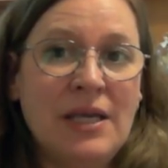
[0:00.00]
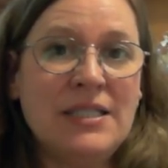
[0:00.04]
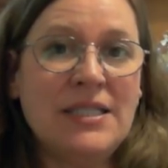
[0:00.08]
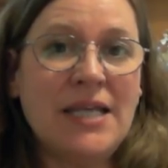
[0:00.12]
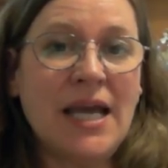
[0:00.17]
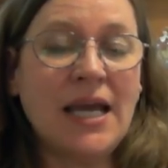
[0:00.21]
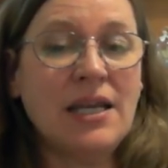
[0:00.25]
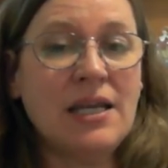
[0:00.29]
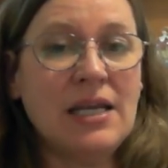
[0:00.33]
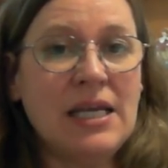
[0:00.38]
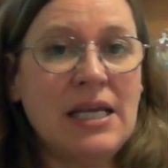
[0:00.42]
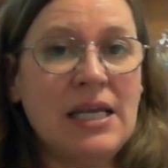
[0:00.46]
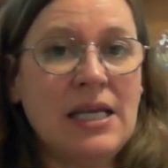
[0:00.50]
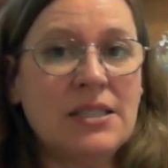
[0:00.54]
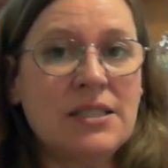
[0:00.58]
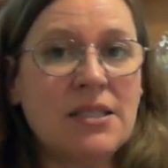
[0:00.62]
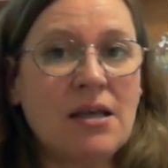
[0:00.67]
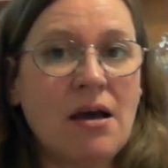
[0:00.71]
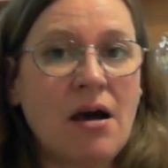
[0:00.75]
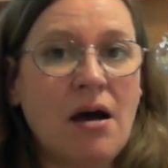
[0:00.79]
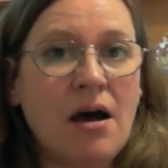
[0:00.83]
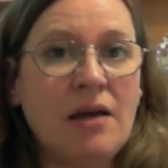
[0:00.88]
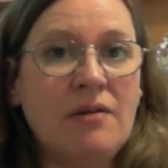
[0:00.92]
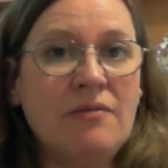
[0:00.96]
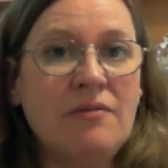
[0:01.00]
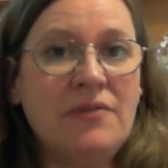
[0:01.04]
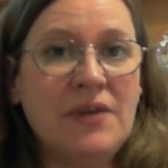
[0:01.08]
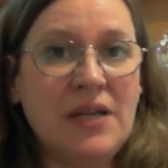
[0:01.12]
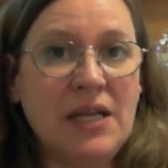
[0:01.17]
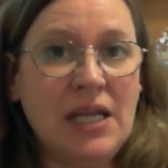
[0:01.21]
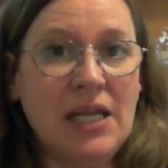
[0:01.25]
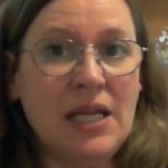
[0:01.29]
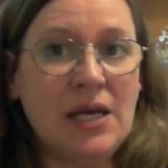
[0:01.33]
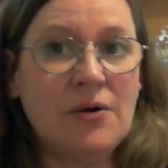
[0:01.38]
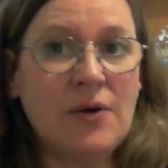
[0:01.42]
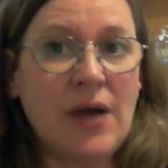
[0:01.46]
techniques on
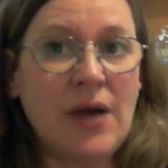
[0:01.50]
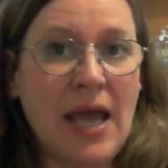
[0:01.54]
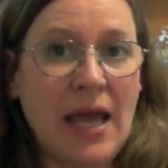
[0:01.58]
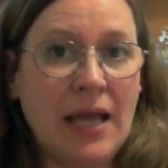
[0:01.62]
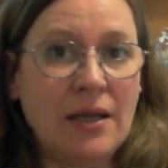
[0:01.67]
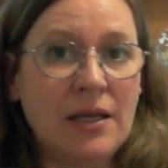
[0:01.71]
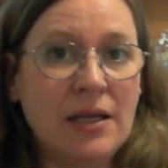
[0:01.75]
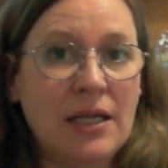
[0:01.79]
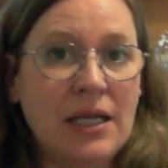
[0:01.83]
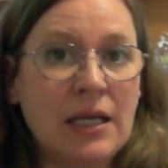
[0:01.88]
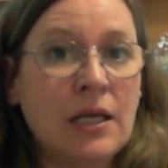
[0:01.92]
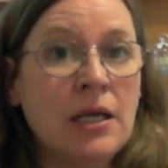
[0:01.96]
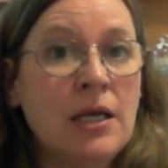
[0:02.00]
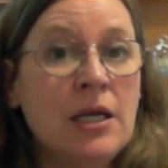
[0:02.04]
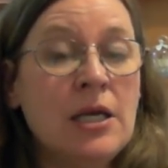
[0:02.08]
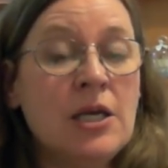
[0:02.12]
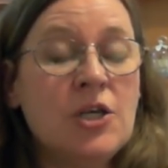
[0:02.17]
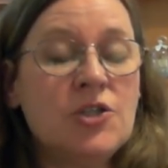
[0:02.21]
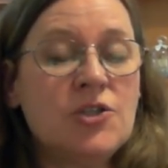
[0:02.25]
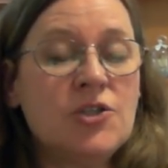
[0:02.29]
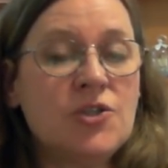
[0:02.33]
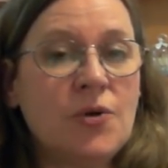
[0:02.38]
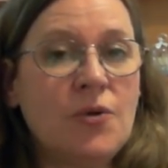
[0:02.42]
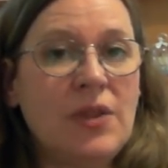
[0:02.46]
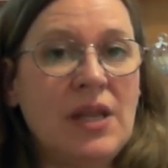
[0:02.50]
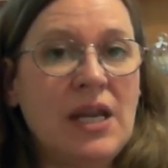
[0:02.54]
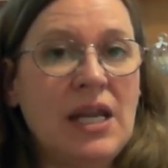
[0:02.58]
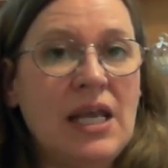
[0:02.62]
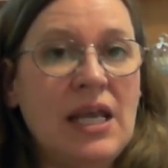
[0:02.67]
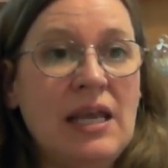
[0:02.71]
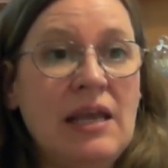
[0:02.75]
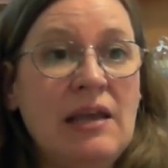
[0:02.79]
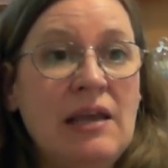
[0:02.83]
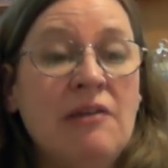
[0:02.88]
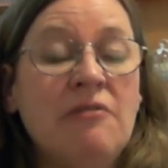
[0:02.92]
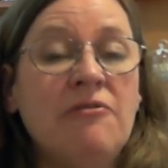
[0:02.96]
video editing, so
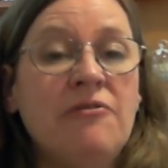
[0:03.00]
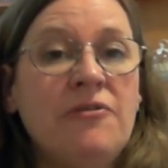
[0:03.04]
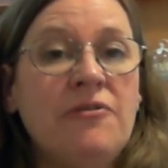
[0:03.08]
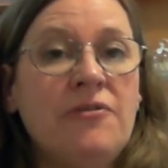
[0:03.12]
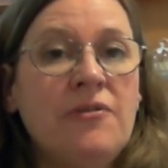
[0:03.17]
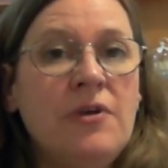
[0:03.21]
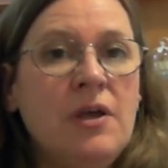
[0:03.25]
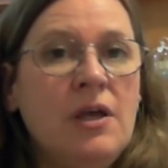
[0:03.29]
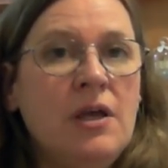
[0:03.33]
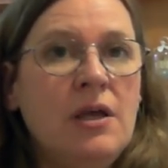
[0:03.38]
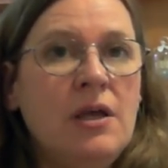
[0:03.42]
that if